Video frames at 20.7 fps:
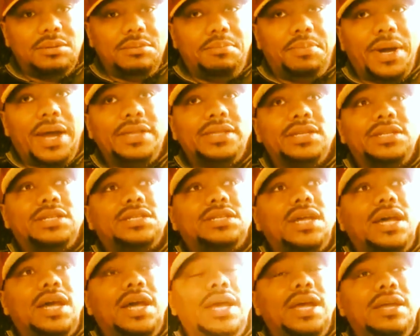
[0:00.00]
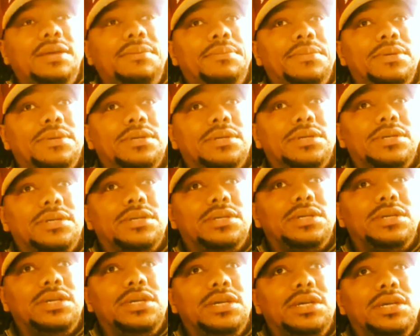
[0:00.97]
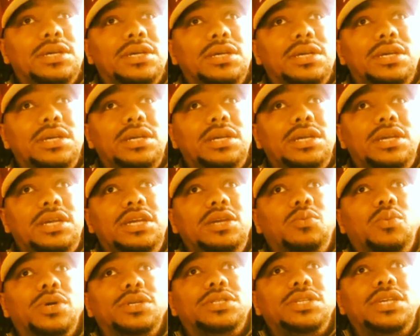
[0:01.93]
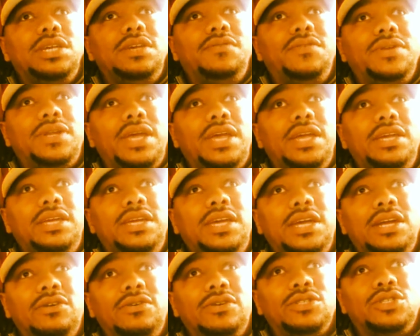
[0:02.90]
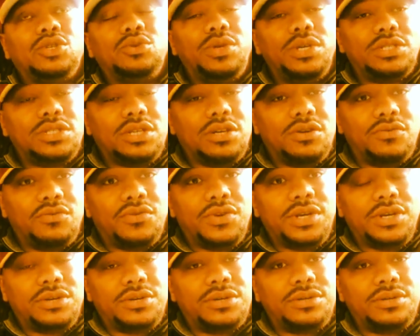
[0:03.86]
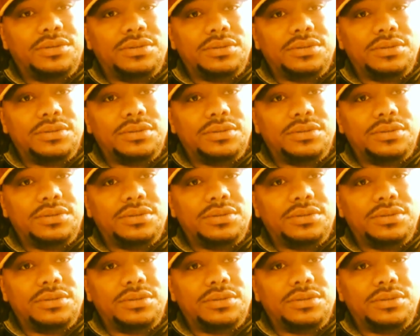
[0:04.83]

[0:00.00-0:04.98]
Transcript: by the time he was even a year into his career.